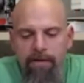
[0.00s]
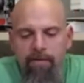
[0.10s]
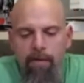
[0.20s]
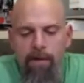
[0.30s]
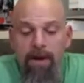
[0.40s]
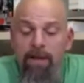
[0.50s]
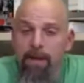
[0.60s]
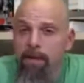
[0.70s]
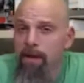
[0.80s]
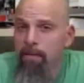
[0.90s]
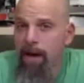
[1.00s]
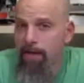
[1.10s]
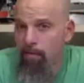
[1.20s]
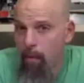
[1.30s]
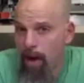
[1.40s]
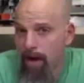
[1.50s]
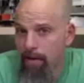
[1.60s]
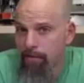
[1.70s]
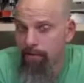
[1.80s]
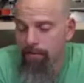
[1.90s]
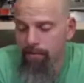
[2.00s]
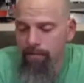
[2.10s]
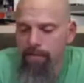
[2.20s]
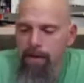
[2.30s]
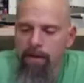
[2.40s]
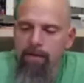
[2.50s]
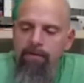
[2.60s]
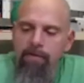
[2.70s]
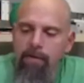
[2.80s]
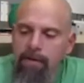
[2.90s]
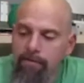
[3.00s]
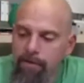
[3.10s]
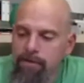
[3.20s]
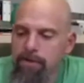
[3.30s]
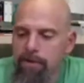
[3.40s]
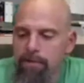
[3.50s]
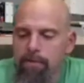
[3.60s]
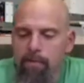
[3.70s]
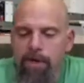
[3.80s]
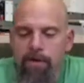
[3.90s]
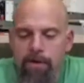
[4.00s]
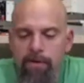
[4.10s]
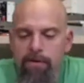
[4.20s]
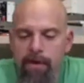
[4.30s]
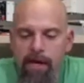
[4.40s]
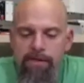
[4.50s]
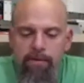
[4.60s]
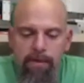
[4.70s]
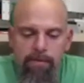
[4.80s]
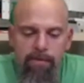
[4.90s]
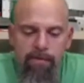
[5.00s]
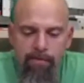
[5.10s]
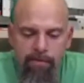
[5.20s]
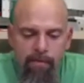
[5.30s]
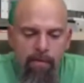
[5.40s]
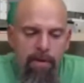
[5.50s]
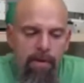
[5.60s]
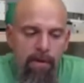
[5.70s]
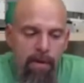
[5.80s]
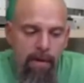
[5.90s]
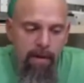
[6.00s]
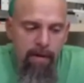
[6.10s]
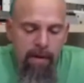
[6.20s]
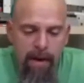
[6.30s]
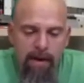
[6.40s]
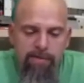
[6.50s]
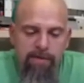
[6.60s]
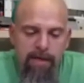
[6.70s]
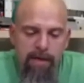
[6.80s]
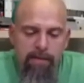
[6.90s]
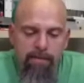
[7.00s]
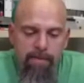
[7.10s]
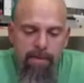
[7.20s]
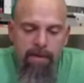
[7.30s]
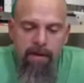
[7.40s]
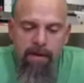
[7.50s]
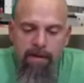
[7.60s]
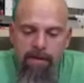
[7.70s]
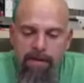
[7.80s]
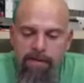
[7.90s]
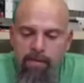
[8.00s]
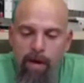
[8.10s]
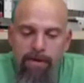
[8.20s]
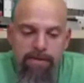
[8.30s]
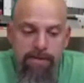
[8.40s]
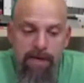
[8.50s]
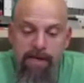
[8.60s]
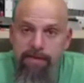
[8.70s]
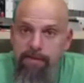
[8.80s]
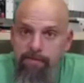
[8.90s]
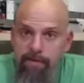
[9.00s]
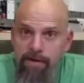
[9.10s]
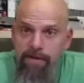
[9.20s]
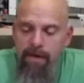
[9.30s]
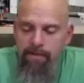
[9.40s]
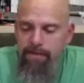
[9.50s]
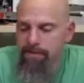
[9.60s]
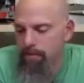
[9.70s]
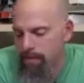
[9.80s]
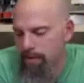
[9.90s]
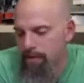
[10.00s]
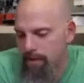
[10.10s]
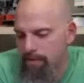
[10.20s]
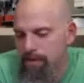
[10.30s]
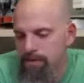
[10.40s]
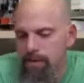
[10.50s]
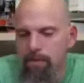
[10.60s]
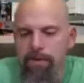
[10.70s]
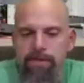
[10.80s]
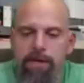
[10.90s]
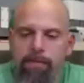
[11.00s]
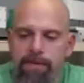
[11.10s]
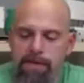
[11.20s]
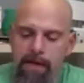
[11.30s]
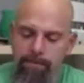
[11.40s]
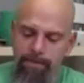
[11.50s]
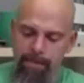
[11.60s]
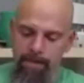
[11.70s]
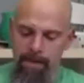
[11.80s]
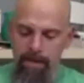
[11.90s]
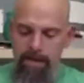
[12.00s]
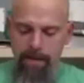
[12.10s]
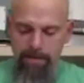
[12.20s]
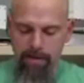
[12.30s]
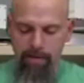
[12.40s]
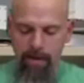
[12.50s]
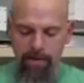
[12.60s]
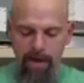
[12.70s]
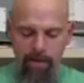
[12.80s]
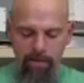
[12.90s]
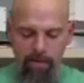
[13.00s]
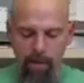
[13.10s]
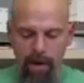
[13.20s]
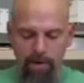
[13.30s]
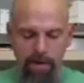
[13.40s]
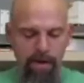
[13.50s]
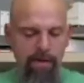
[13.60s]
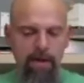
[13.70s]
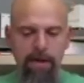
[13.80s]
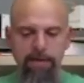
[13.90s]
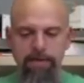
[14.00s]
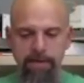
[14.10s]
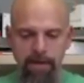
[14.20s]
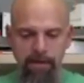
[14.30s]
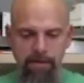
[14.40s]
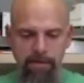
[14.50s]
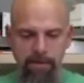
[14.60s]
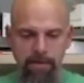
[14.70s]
for a limited amount of wires. So in the future, we could utilize people for housing uh, these wires because that is very time consuming. But let me just go one step at a time. So anyway, now with the wiring uh, settled,